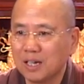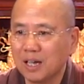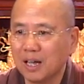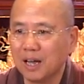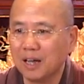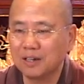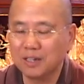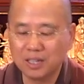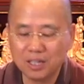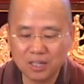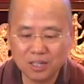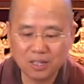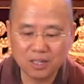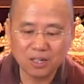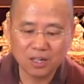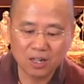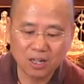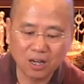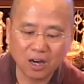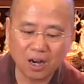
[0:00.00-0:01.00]
and he
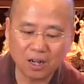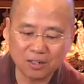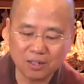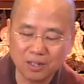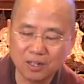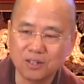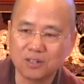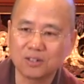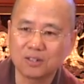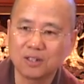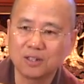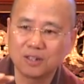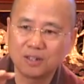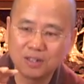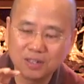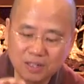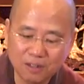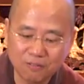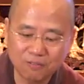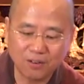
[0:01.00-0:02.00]
got his
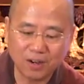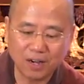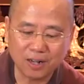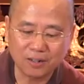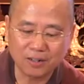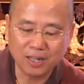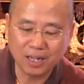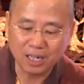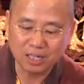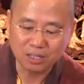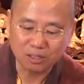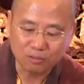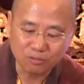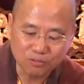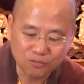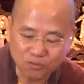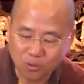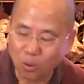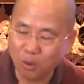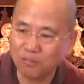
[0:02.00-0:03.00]
nirvana at the
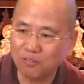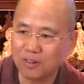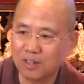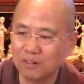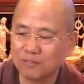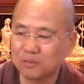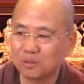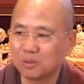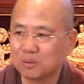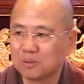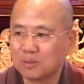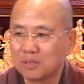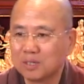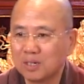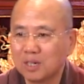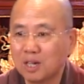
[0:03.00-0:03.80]
fourth level.